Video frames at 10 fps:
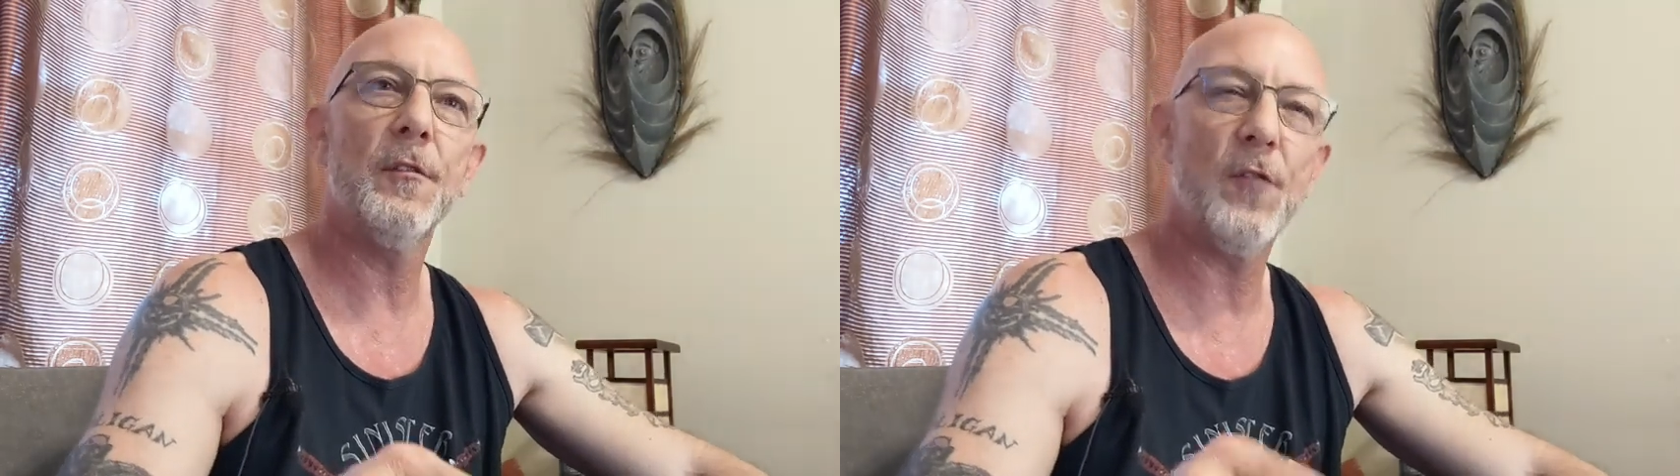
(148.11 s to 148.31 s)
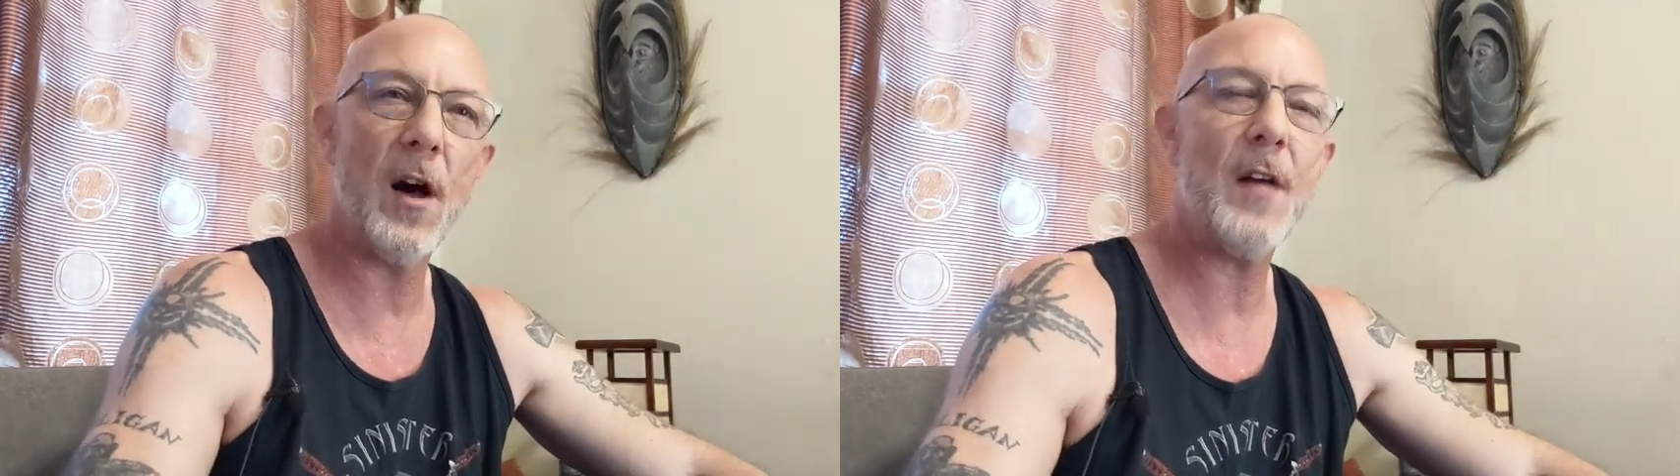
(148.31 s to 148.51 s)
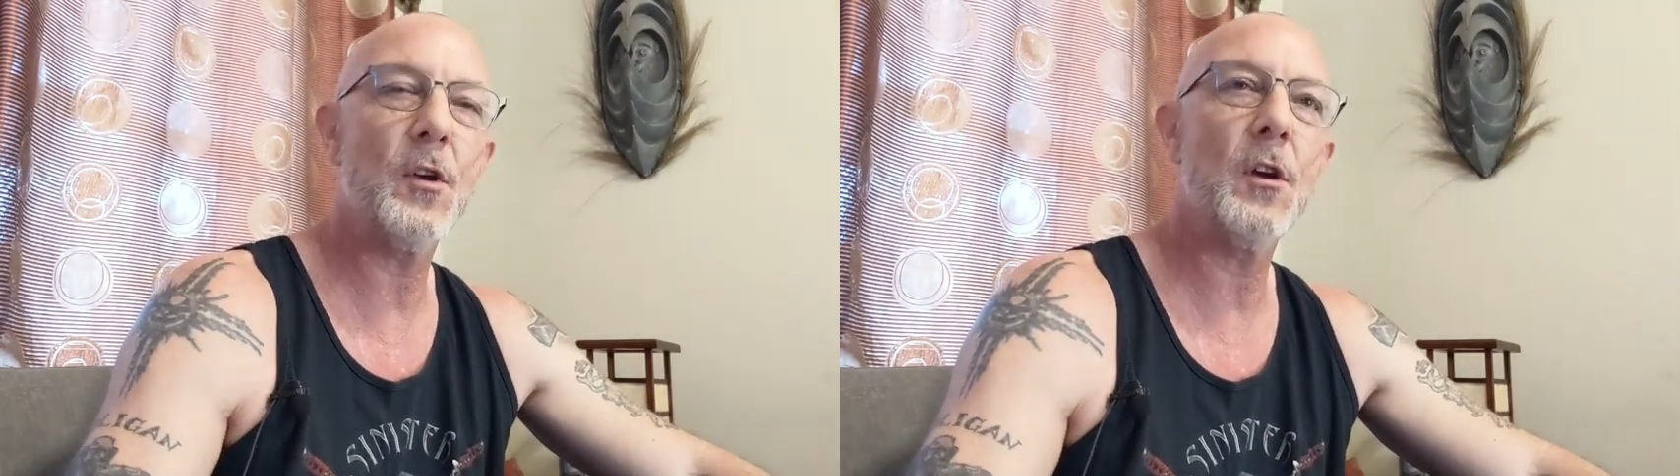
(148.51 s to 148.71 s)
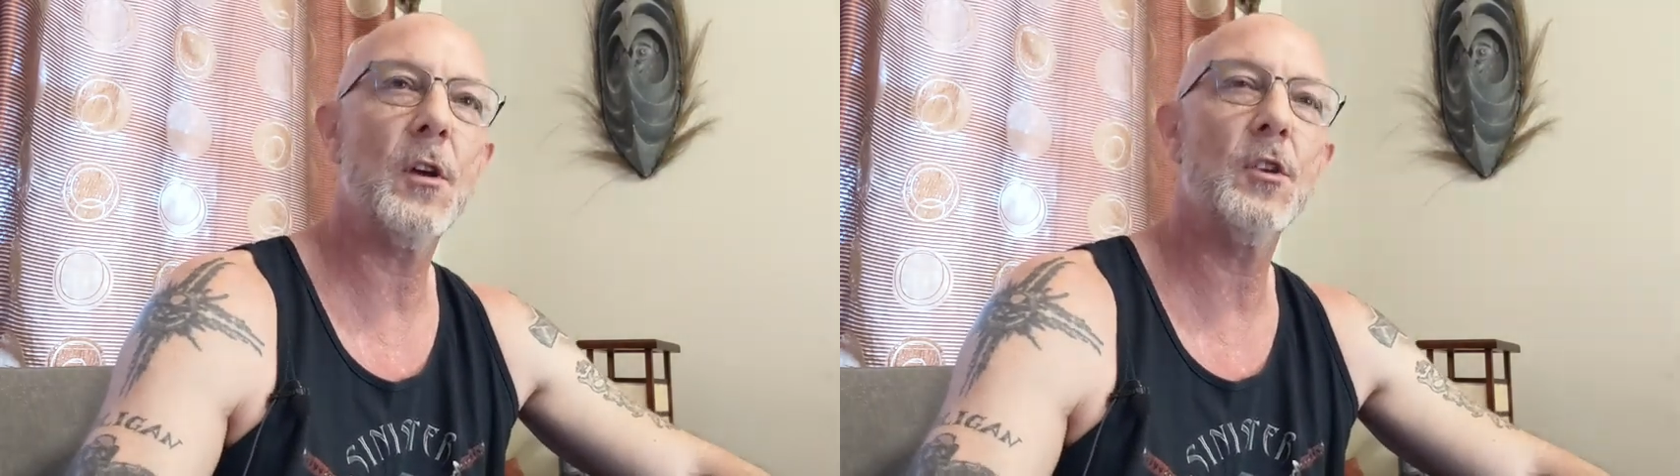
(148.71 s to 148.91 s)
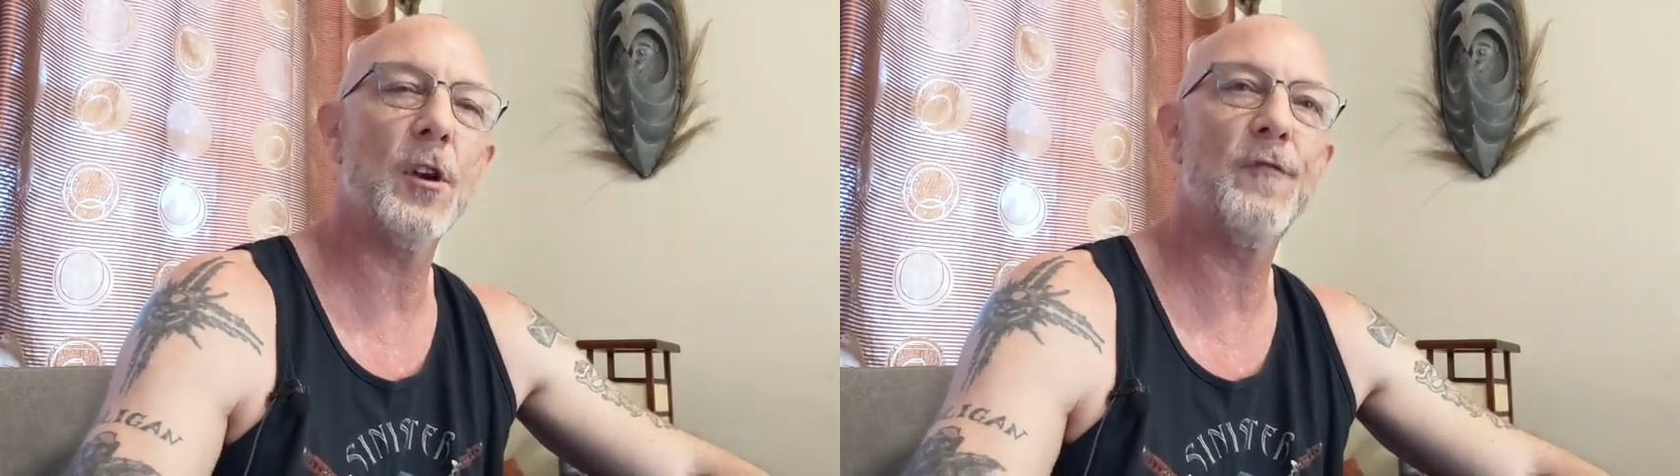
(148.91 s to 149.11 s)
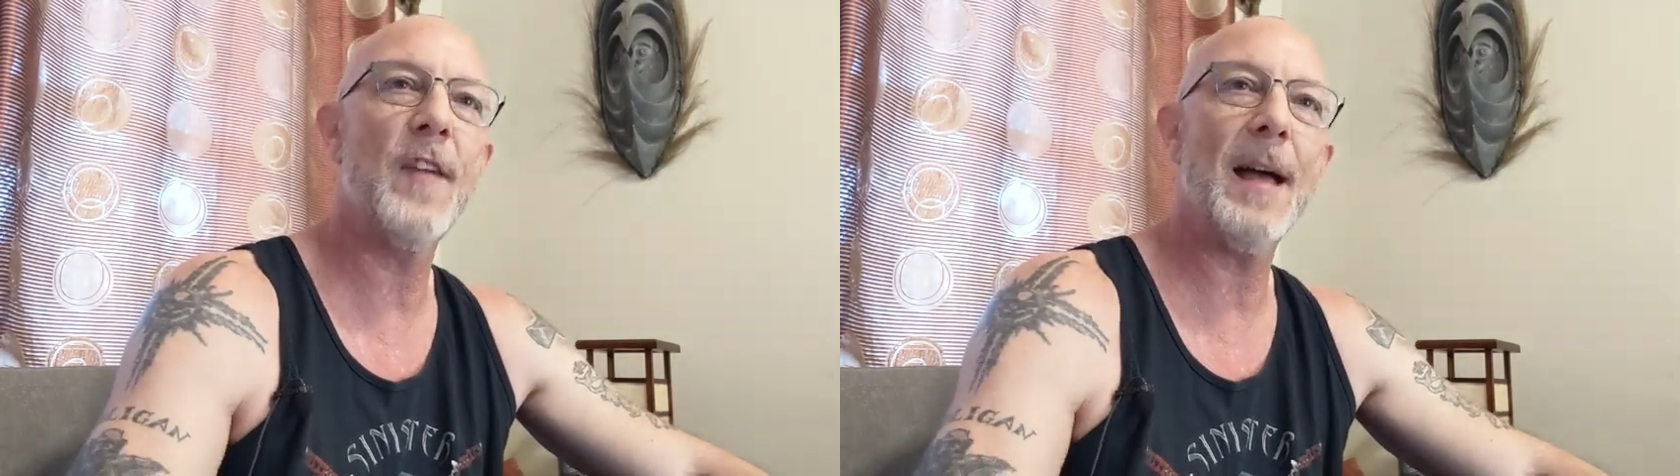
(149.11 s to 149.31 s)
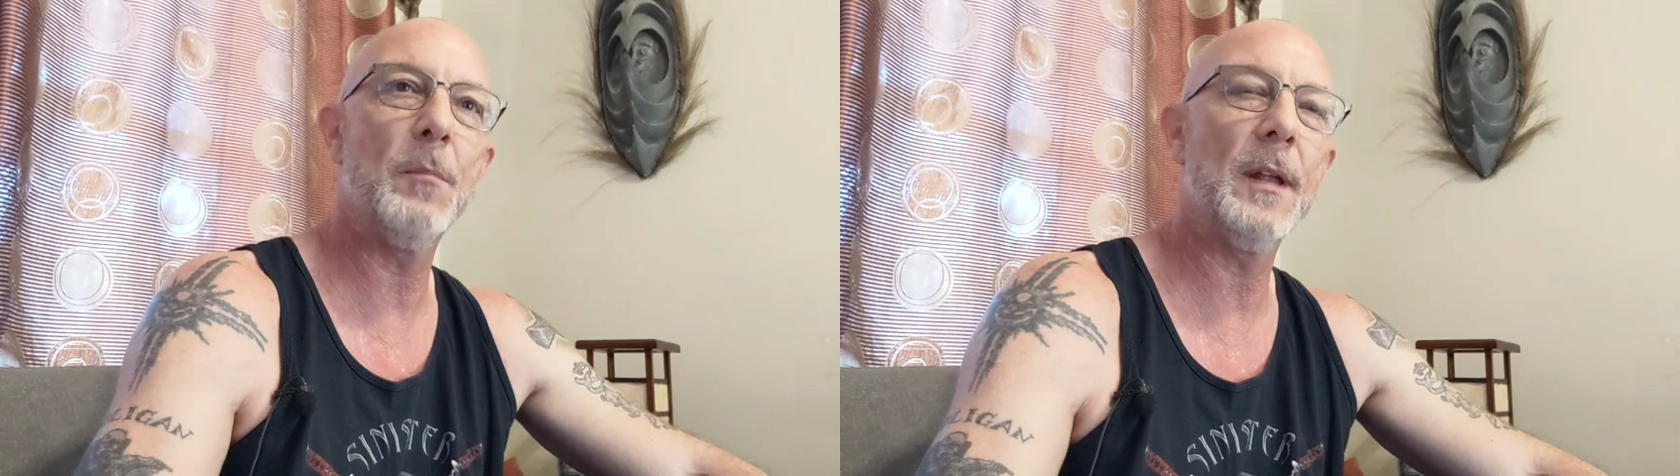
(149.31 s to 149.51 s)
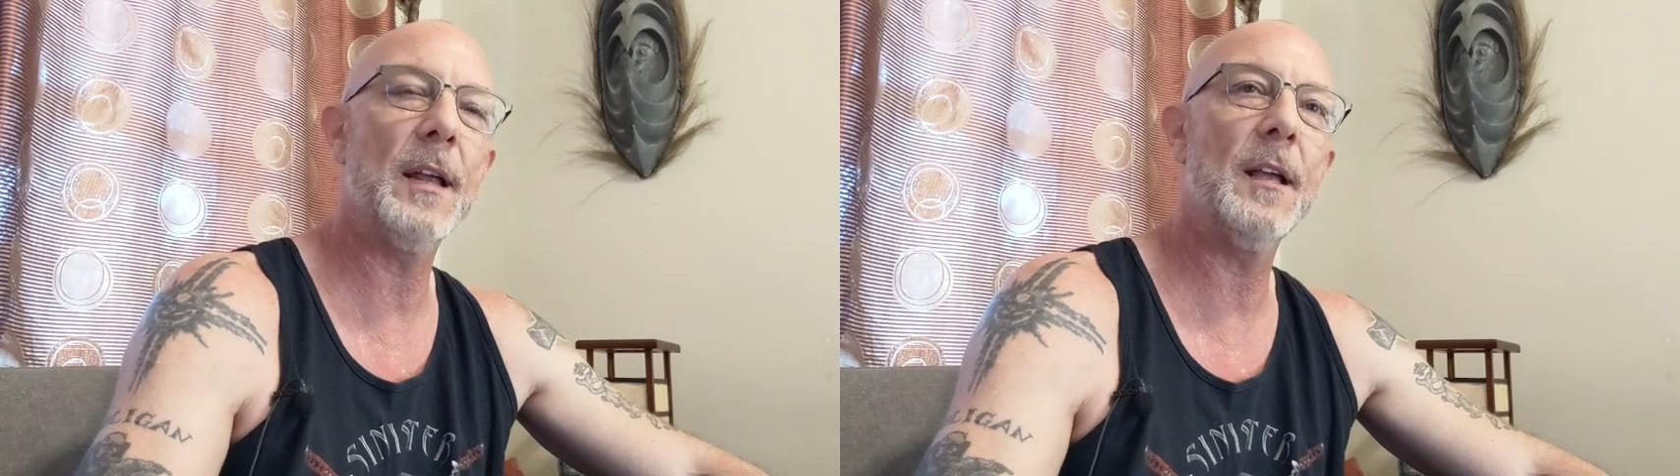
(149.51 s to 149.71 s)
father. Your
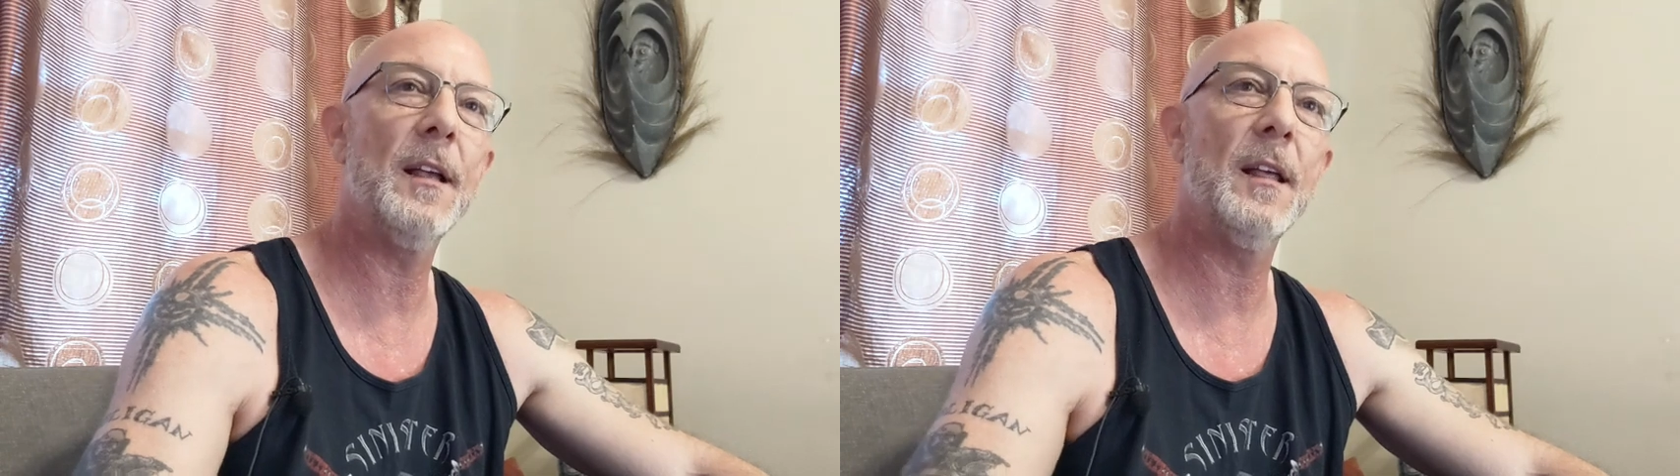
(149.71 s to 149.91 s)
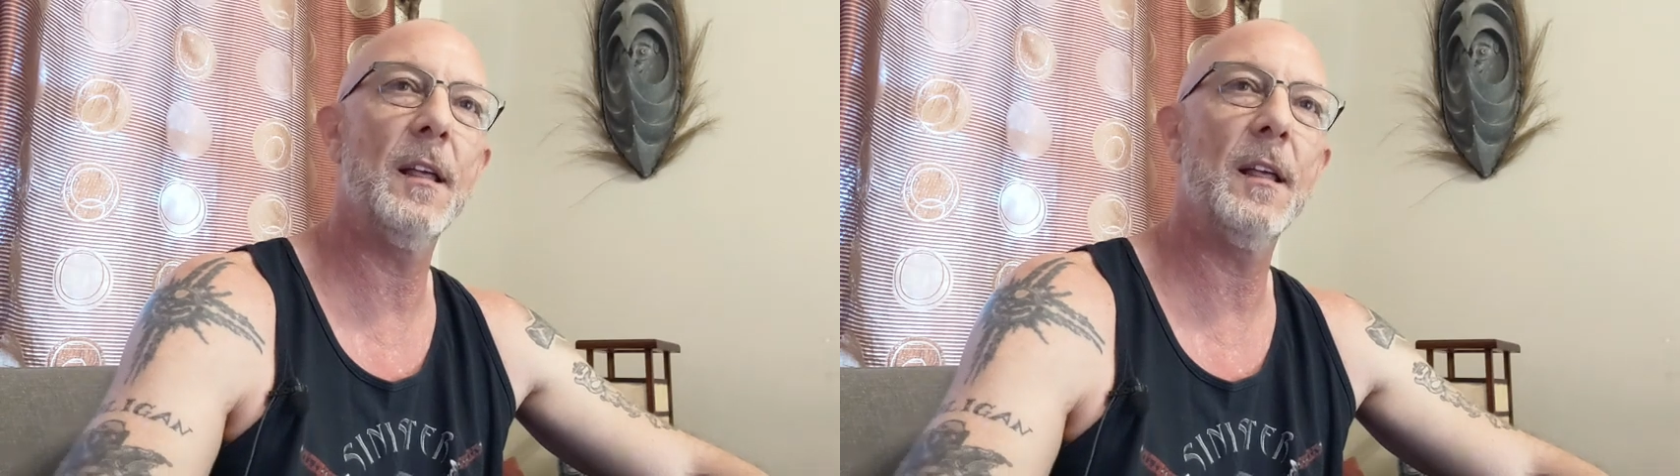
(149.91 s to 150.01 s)
family,